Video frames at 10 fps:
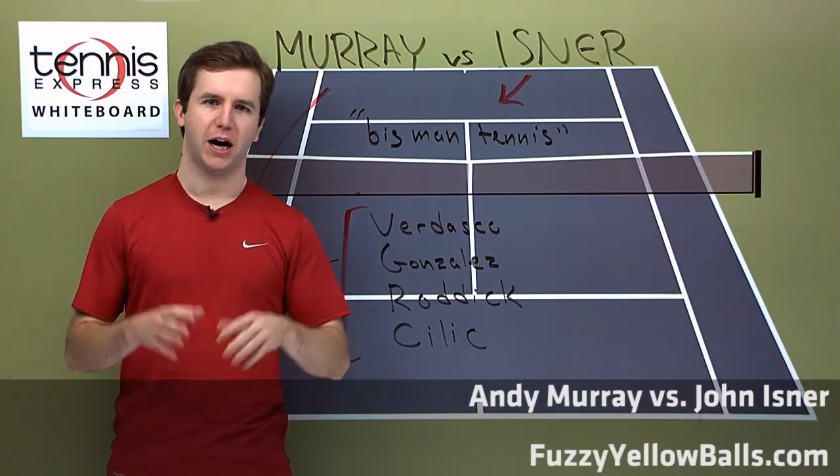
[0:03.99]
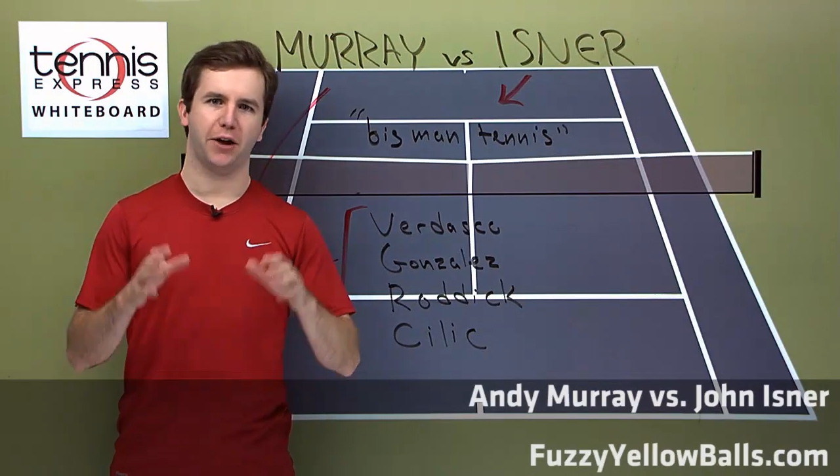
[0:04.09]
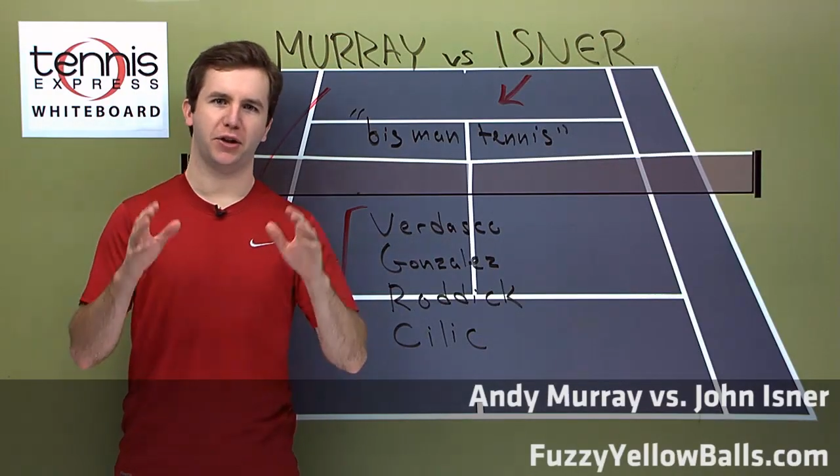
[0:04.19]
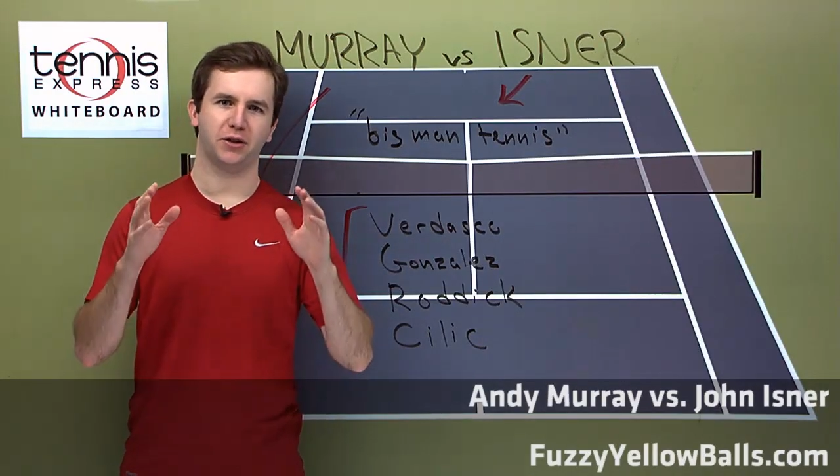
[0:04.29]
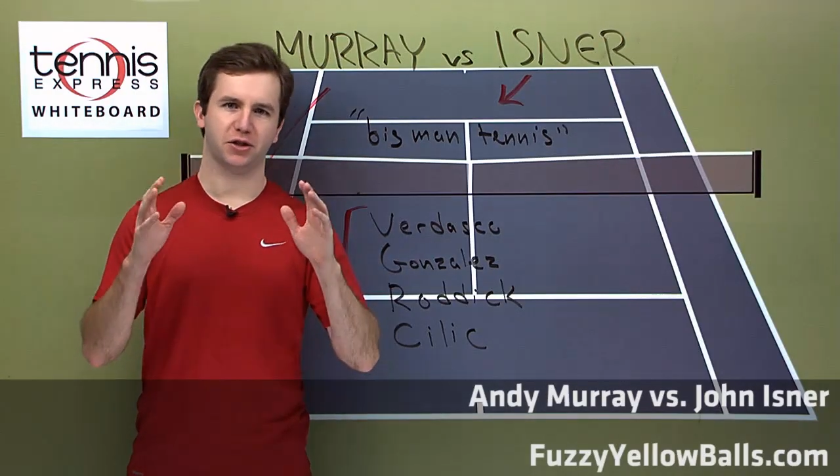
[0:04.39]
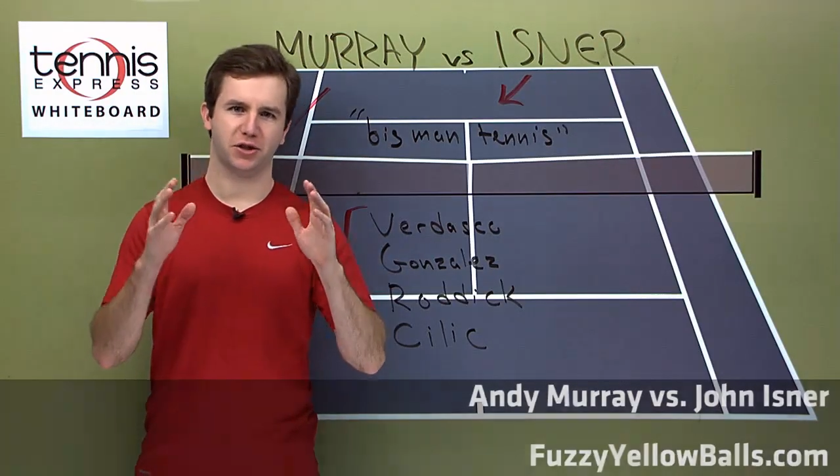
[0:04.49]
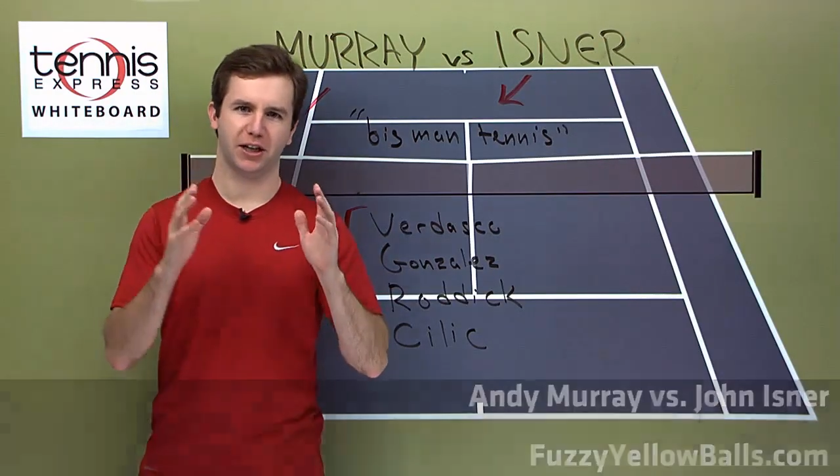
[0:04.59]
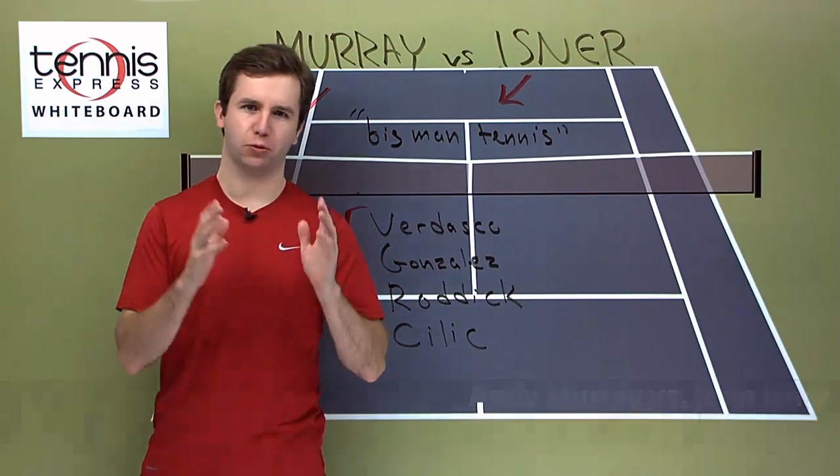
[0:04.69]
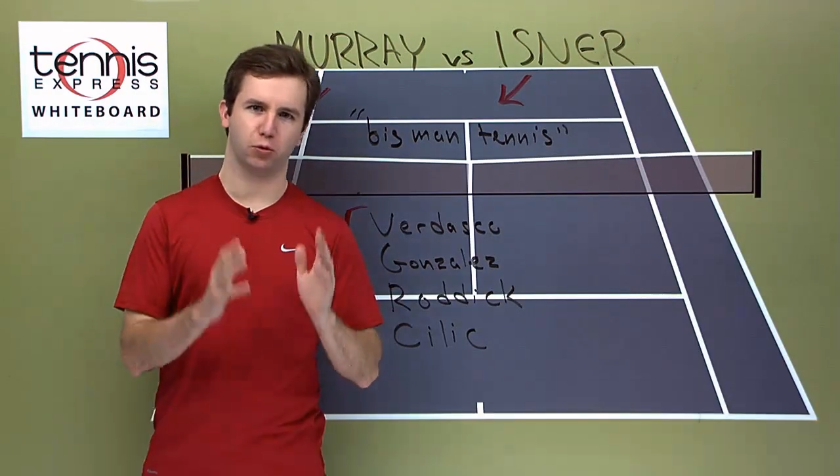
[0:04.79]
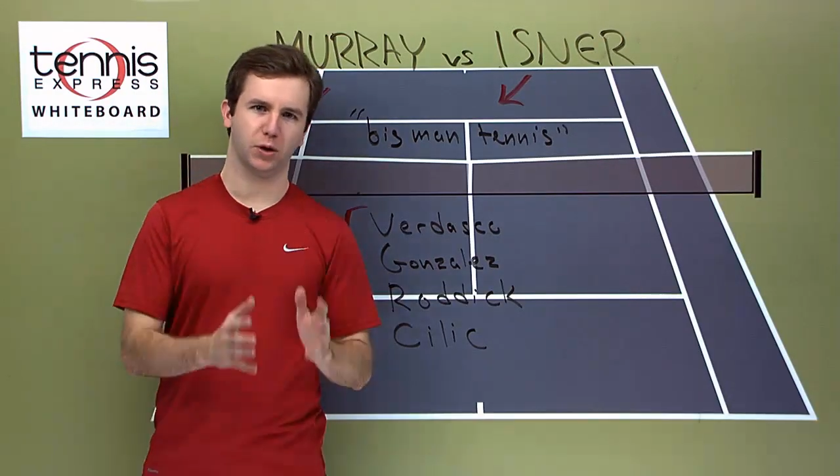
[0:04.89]
I think this is
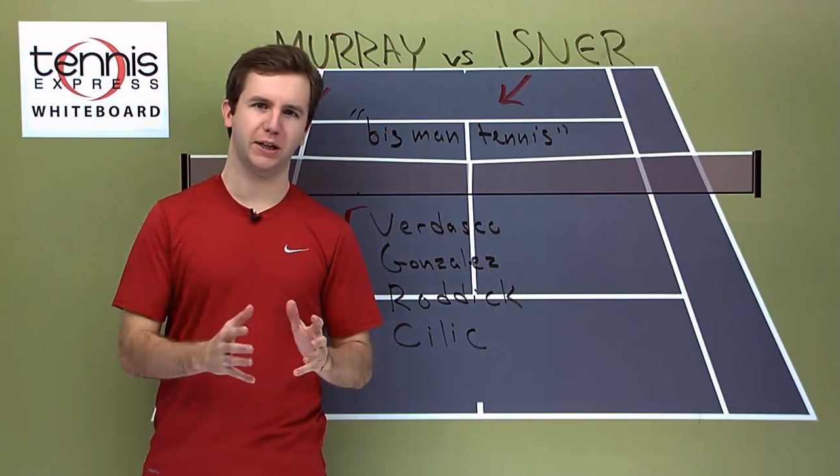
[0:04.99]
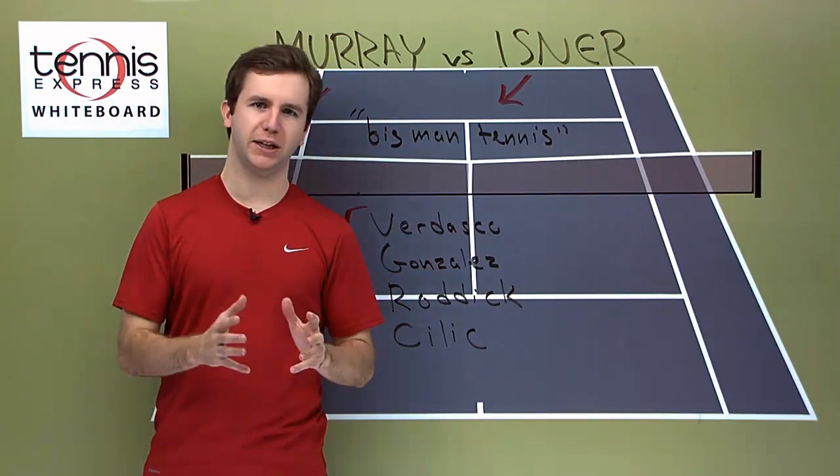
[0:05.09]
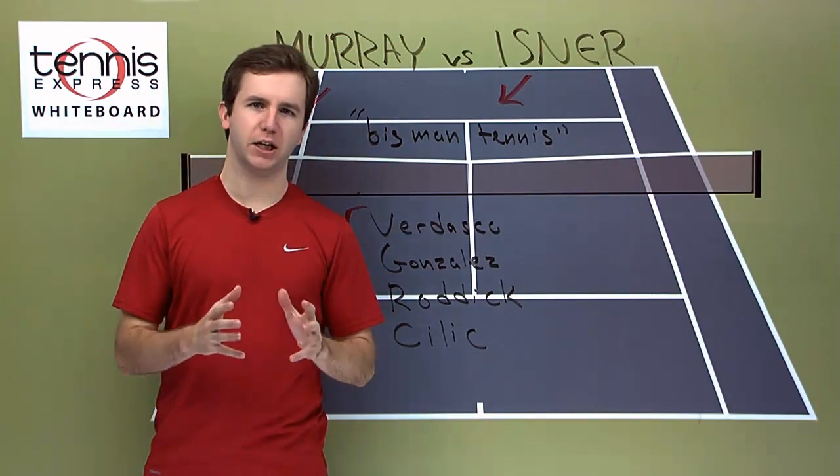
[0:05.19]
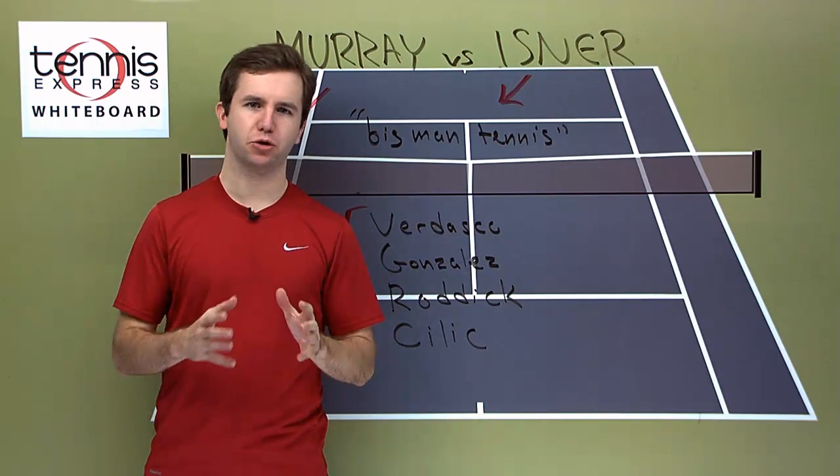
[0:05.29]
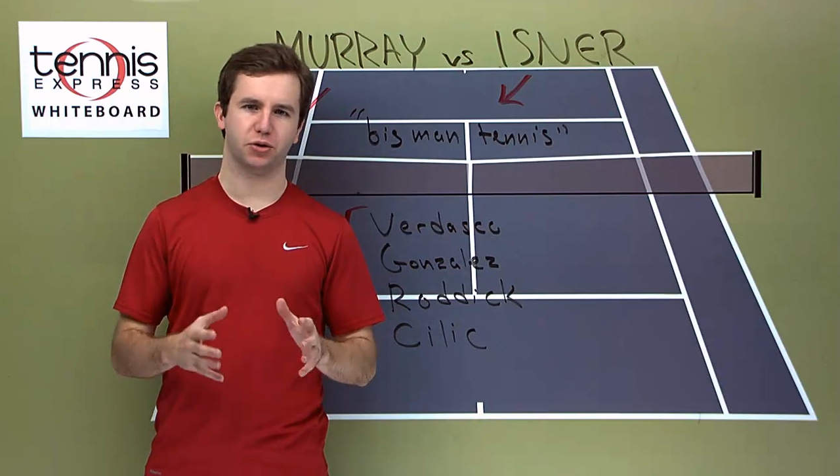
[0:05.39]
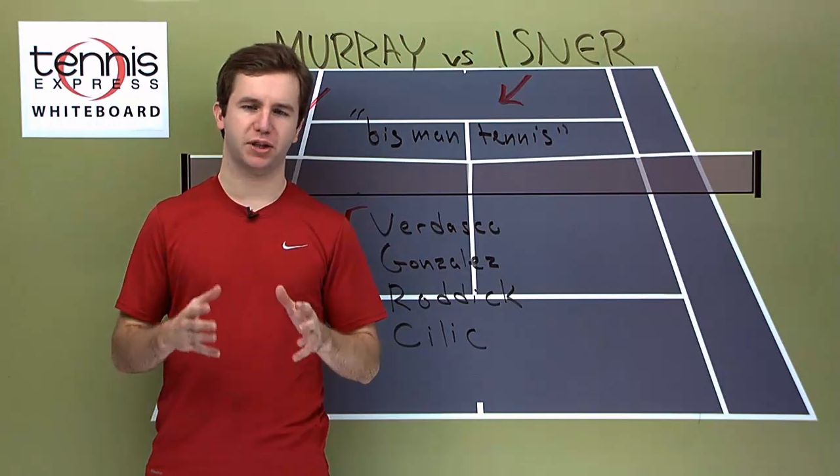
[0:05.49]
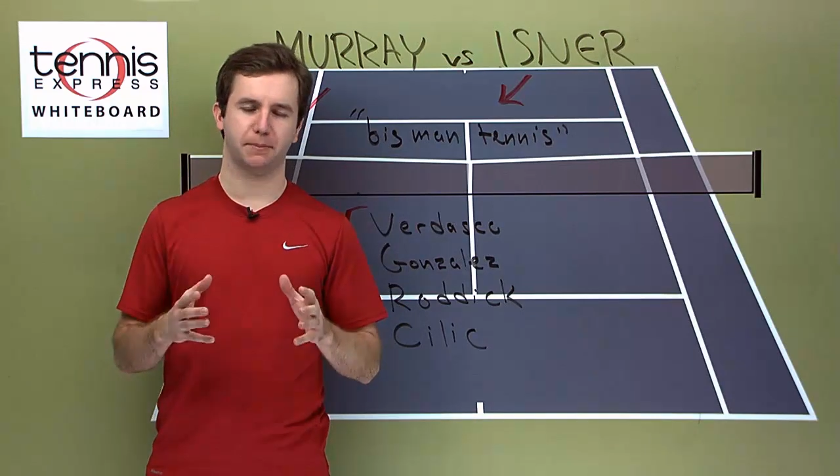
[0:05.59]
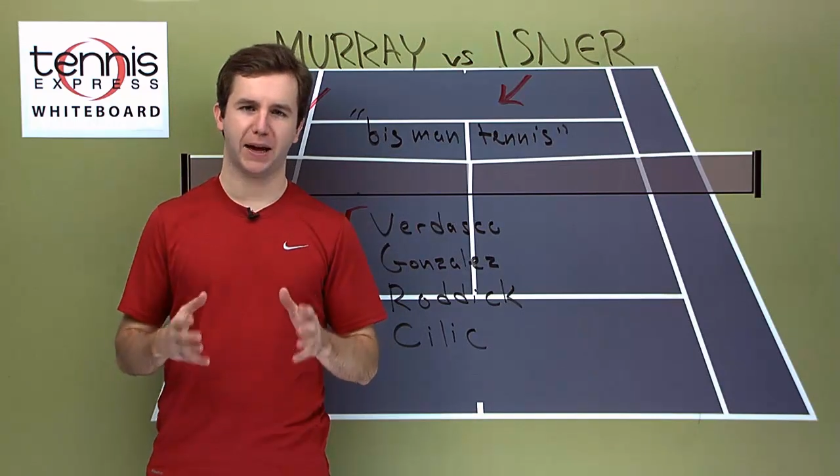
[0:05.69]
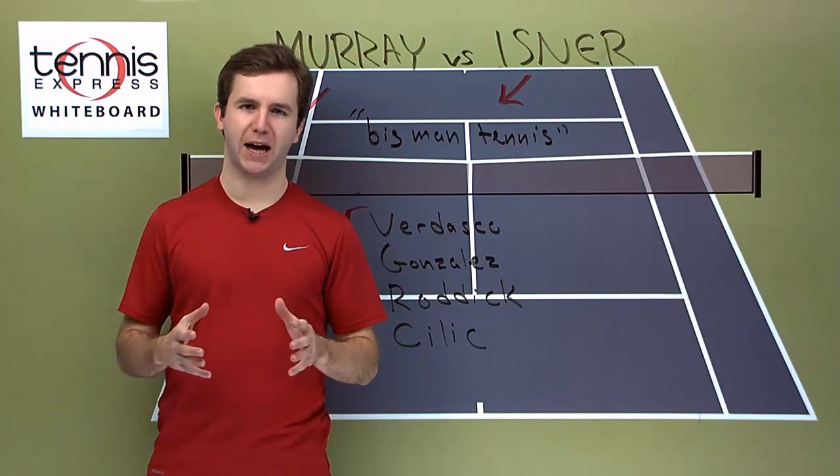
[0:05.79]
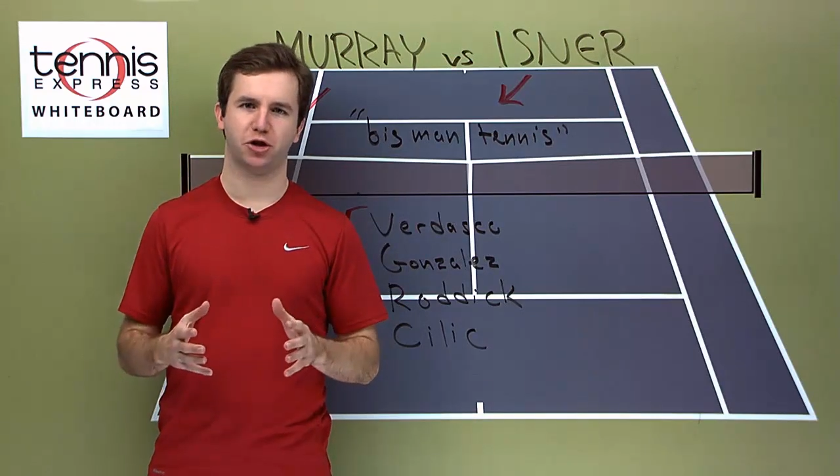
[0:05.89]
a really
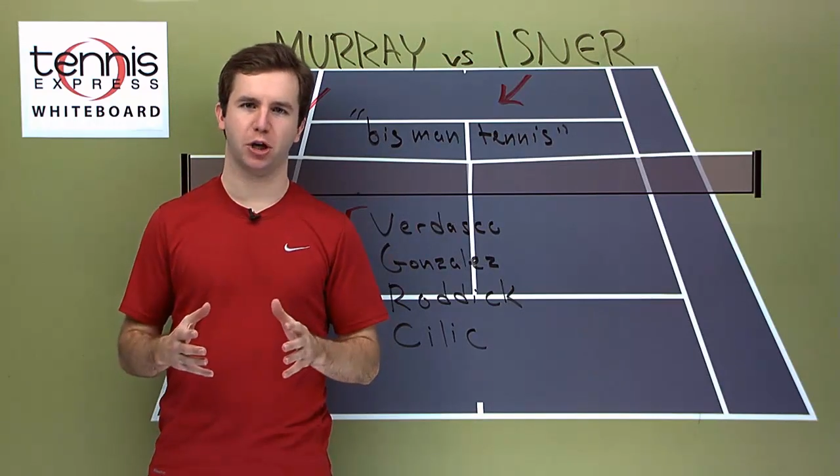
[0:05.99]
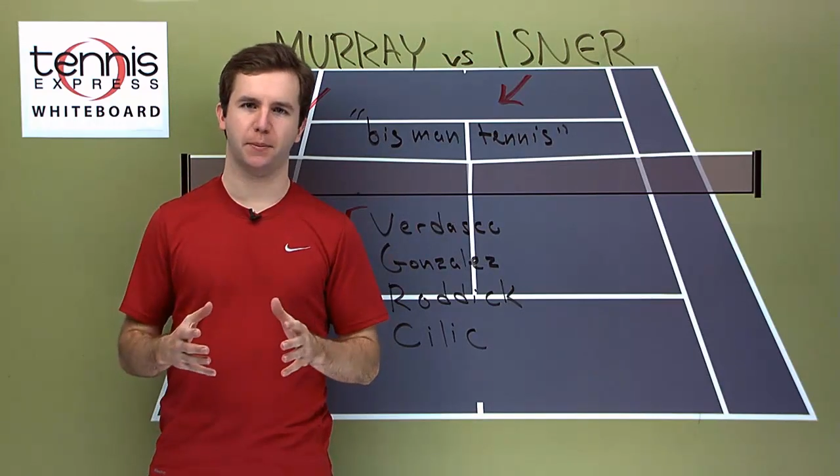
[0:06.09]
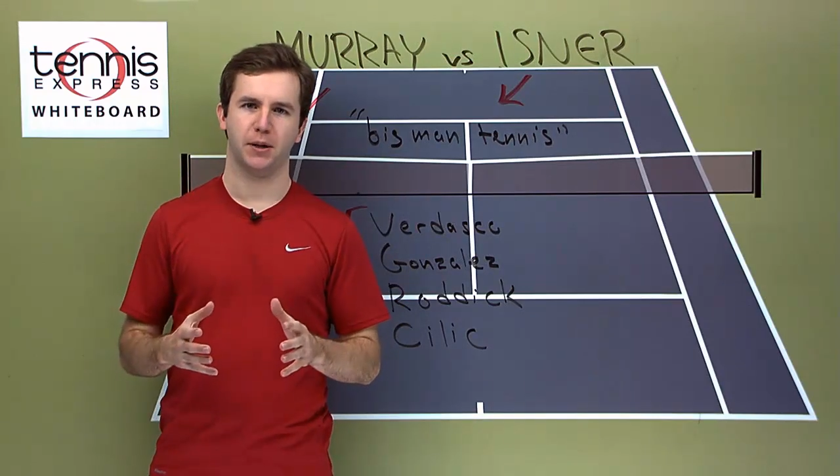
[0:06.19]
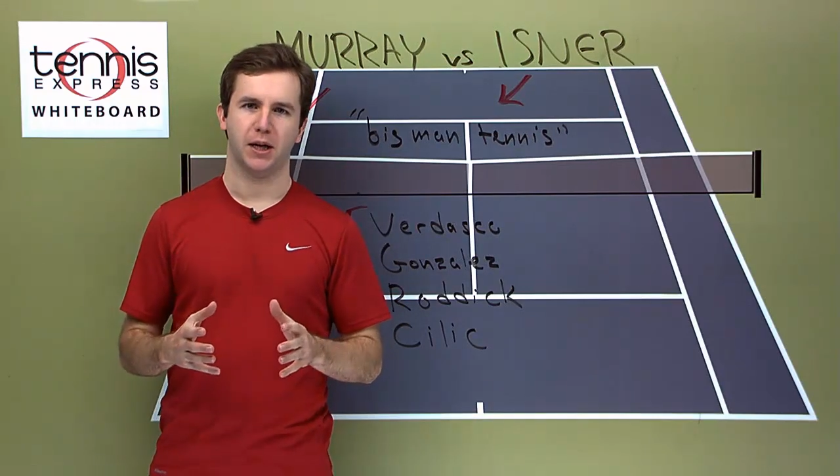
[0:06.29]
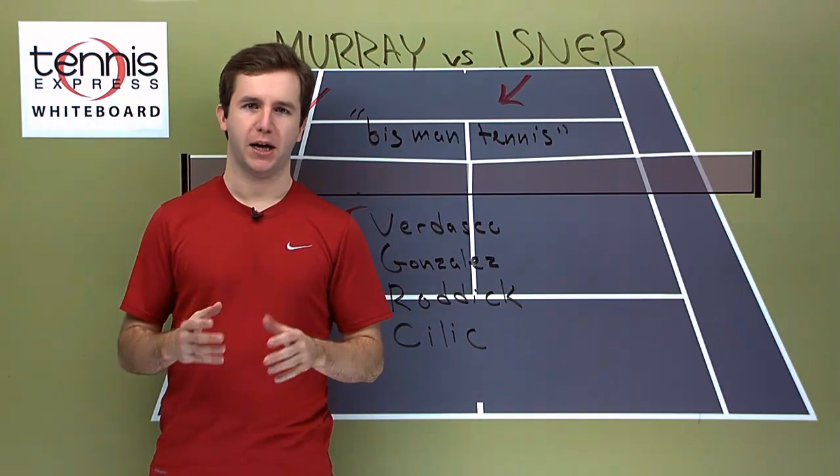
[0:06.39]
interesting matchup,